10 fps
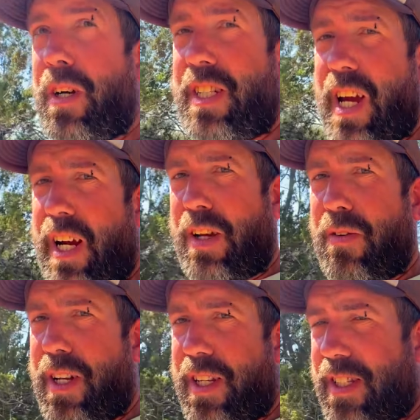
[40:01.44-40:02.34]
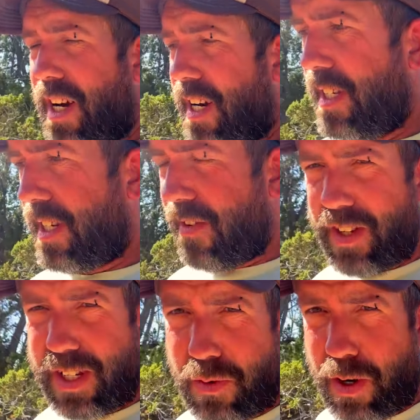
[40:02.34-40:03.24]
exactly where the site is over
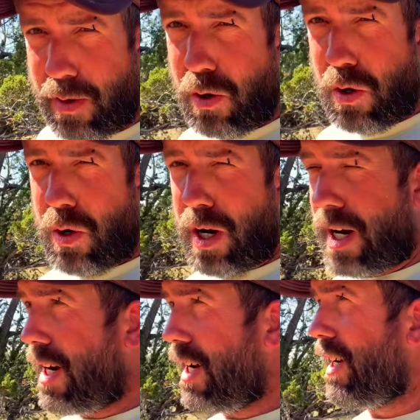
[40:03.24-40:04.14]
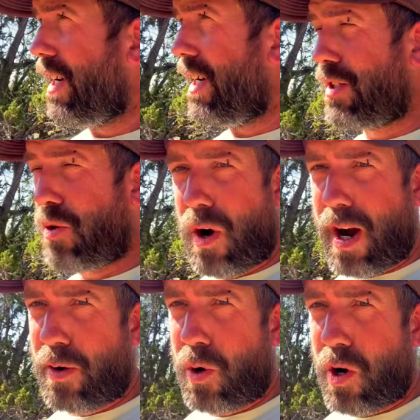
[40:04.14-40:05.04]
this way. Oh, It's quite
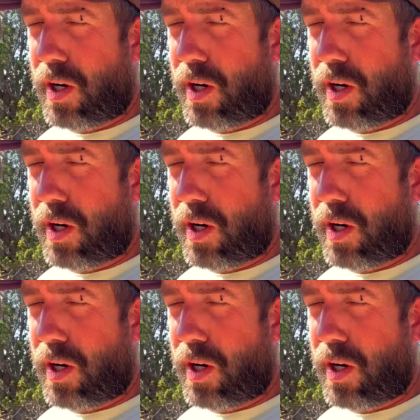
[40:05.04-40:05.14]
a walk